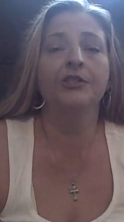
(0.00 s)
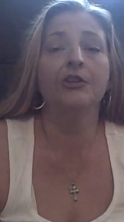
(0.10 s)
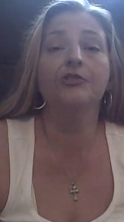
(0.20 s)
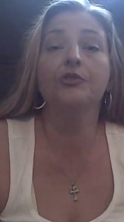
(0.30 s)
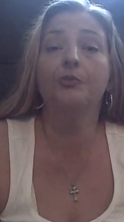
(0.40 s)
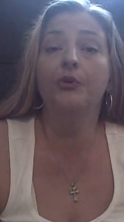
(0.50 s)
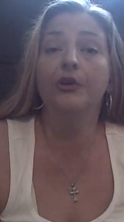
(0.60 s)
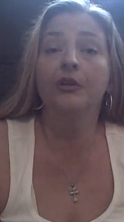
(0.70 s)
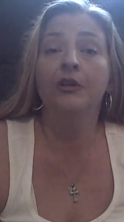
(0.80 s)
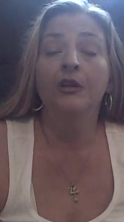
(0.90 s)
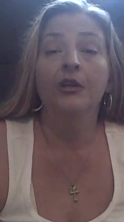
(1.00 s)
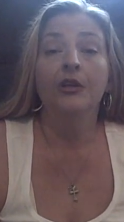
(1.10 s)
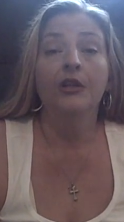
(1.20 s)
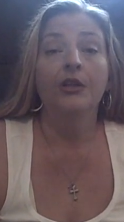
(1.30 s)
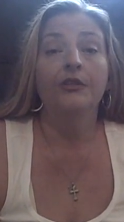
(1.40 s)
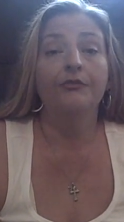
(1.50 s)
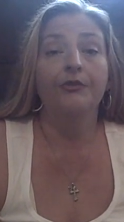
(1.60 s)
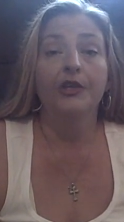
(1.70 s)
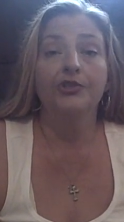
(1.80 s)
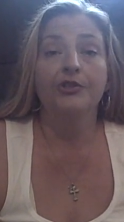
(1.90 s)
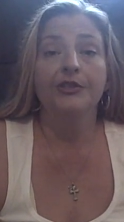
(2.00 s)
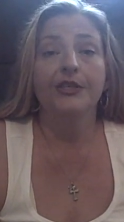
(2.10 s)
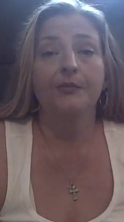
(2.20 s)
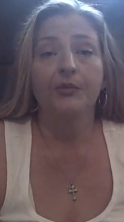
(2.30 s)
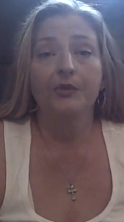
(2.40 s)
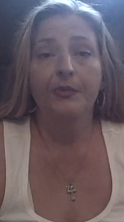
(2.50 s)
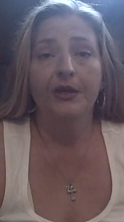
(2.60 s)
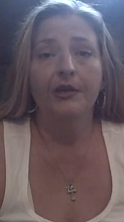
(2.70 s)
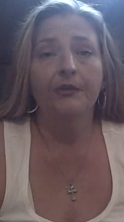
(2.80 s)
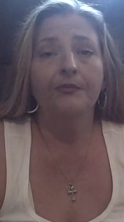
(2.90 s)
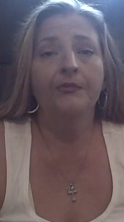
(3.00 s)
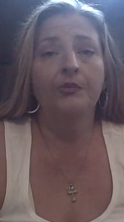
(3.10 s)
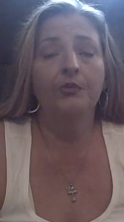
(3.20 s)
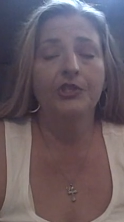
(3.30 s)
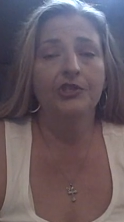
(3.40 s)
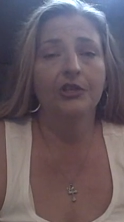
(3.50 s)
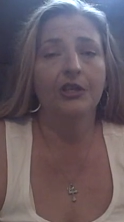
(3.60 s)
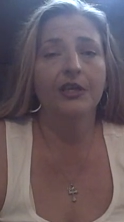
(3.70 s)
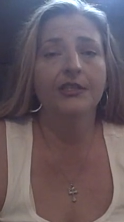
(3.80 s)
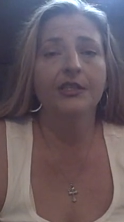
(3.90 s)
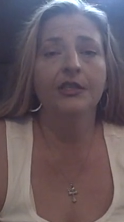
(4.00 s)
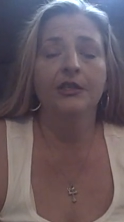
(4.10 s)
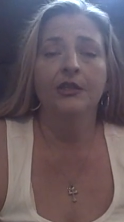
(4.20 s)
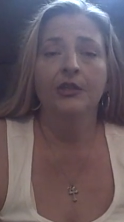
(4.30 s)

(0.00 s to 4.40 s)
It's also important, the fresher the sample, the better. Once you collect it,